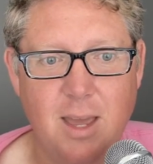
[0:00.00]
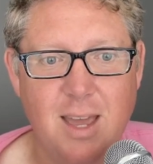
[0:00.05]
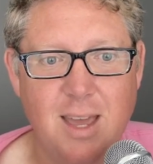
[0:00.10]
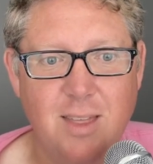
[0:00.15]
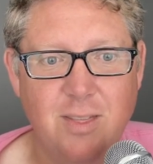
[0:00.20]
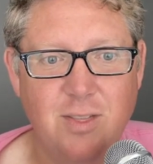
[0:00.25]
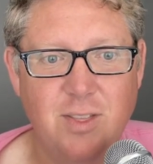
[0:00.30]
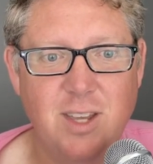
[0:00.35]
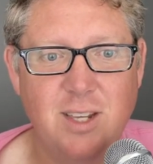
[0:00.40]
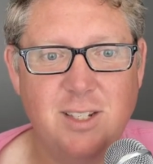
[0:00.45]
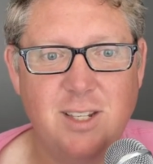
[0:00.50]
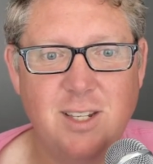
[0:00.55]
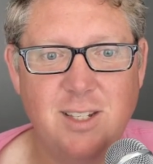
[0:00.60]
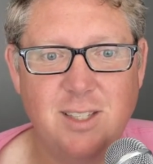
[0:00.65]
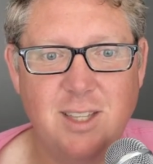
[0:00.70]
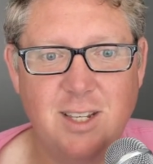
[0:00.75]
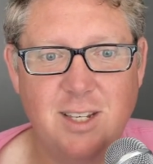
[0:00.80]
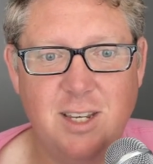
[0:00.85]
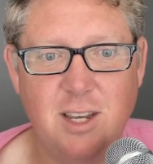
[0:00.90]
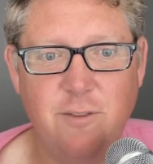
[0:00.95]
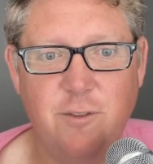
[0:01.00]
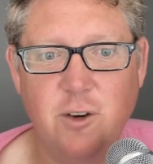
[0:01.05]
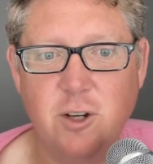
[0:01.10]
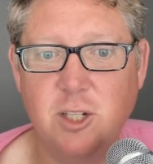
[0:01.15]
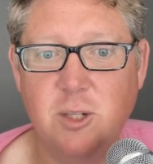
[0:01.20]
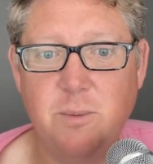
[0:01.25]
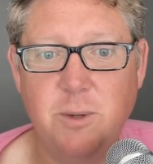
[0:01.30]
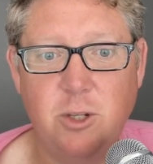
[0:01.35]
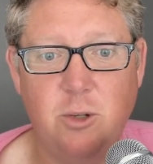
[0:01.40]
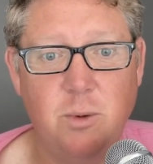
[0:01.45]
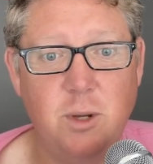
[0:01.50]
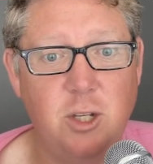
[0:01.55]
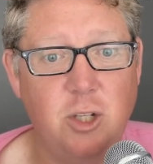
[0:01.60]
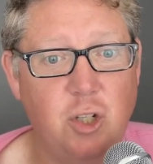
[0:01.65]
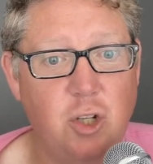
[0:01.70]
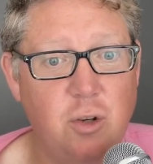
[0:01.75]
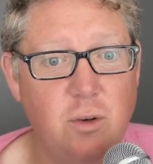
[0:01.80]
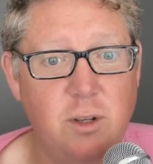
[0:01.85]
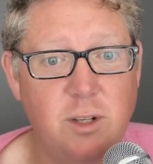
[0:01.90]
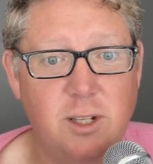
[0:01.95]
This is the difference between
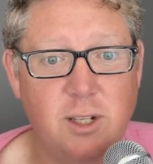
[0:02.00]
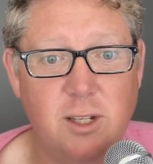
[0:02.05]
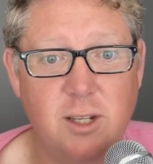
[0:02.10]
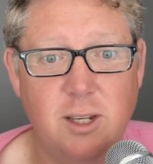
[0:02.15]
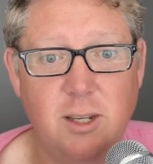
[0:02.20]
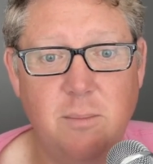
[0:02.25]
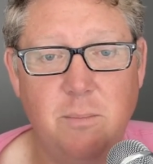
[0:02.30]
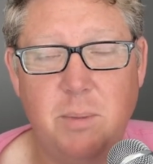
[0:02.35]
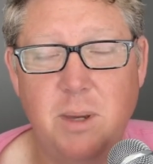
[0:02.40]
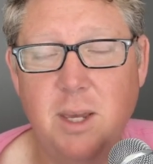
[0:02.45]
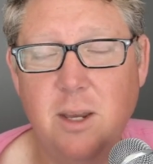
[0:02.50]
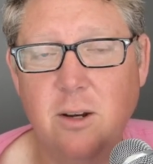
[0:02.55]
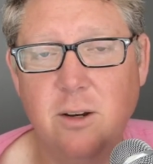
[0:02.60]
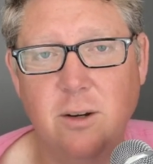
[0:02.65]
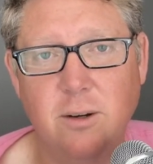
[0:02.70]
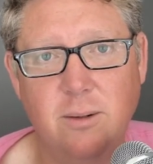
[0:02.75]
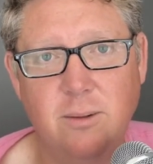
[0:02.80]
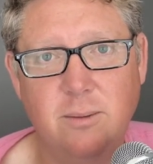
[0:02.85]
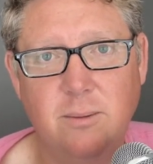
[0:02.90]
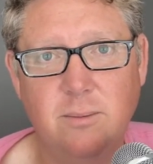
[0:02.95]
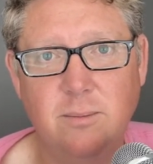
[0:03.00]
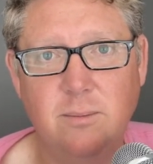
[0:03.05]
Judas and Peter.